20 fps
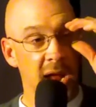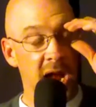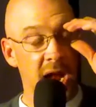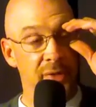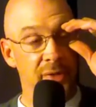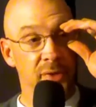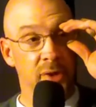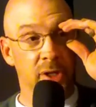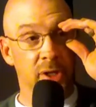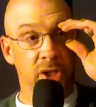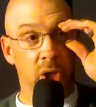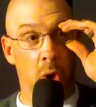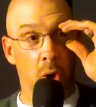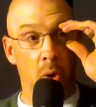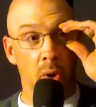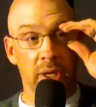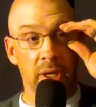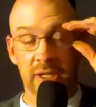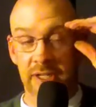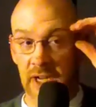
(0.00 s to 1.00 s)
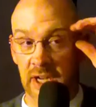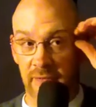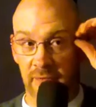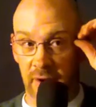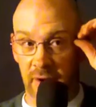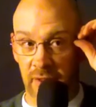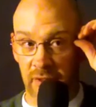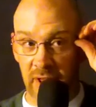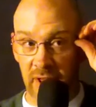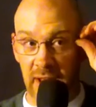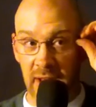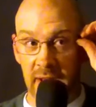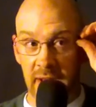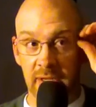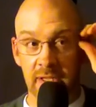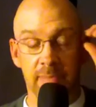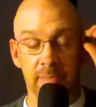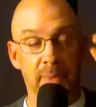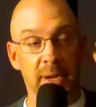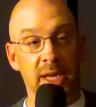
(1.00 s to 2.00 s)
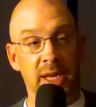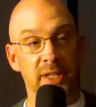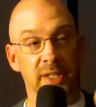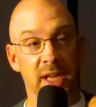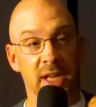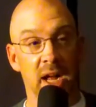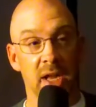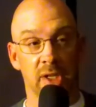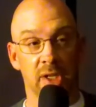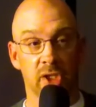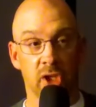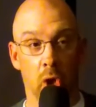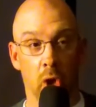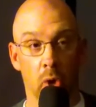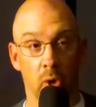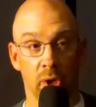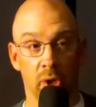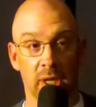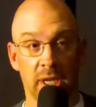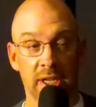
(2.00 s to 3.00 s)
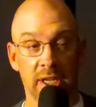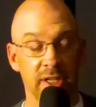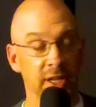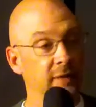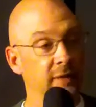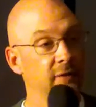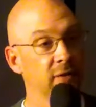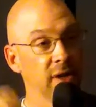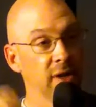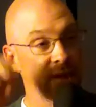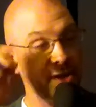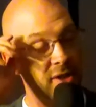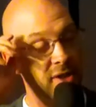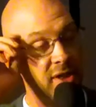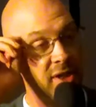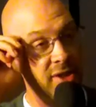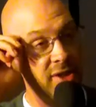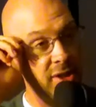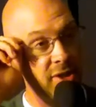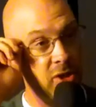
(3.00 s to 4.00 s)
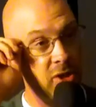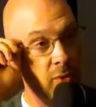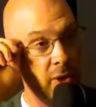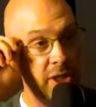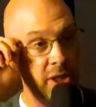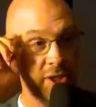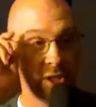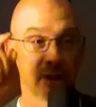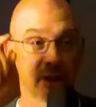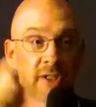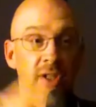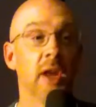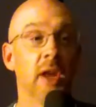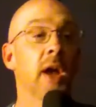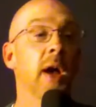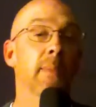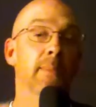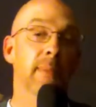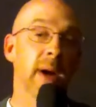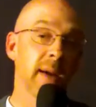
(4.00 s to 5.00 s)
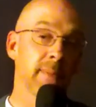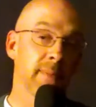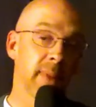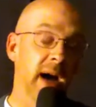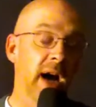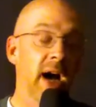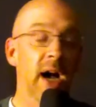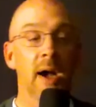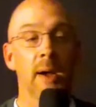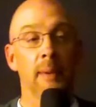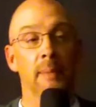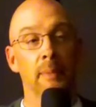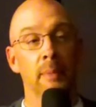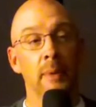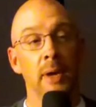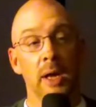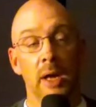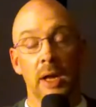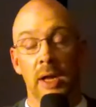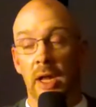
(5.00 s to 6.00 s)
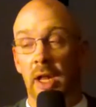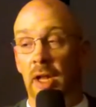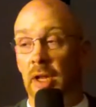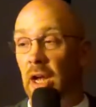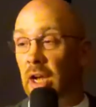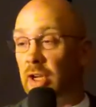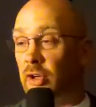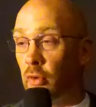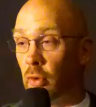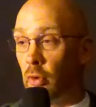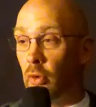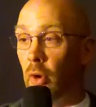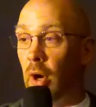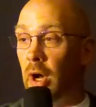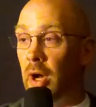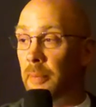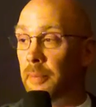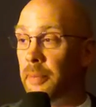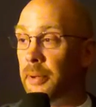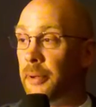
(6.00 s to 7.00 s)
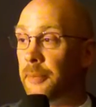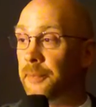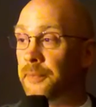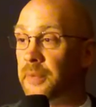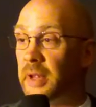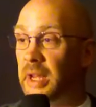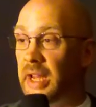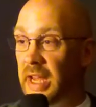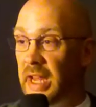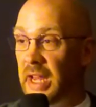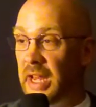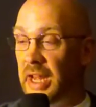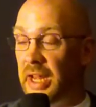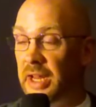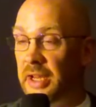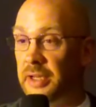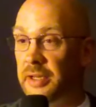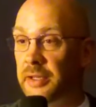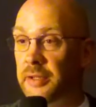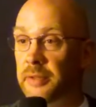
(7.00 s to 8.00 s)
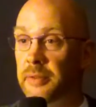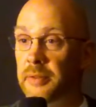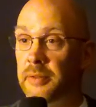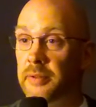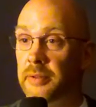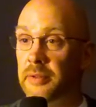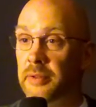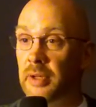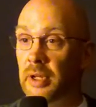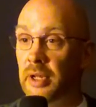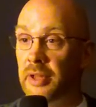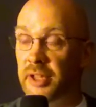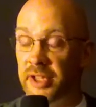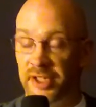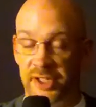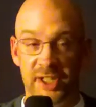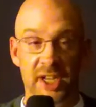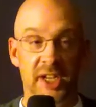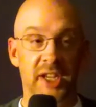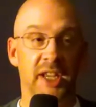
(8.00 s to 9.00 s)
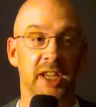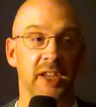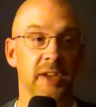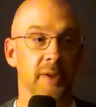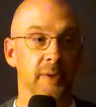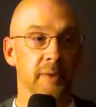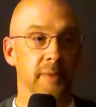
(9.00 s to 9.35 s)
And they're totally different things based on totally different situations. My mom grew up in the city.